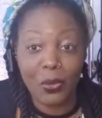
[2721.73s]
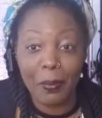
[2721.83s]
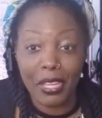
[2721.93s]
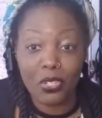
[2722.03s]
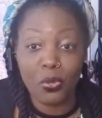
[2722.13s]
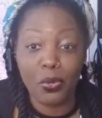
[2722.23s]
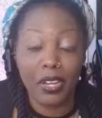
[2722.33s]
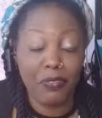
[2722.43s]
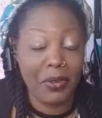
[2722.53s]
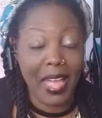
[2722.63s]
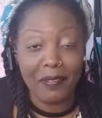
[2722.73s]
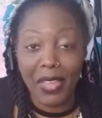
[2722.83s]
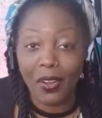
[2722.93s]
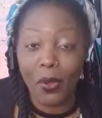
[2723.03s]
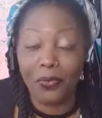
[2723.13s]
So make sure if you have
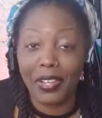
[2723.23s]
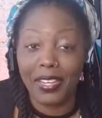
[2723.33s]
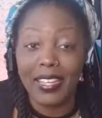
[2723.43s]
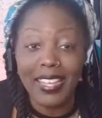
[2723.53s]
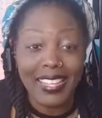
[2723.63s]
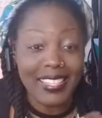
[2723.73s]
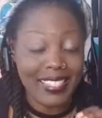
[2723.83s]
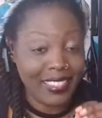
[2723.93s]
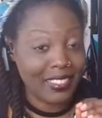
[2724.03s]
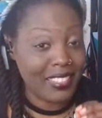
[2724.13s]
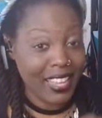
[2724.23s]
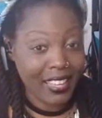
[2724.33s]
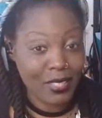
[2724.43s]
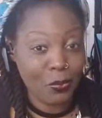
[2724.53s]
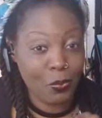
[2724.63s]
not already sent the
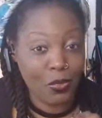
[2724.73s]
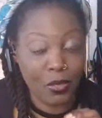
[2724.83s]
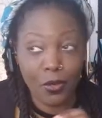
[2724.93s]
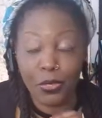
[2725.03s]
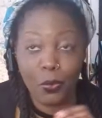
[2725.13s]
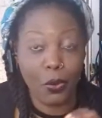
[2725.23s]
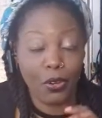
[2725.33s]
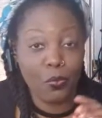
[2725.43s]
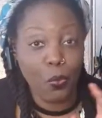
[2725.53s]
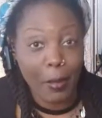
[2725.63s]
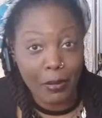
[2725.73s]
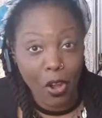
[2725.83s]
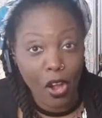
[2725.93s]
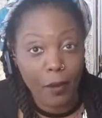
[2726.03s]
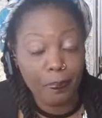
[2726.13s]
text, the word
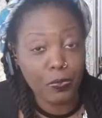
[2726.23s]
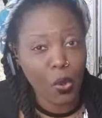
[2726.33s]
webinar,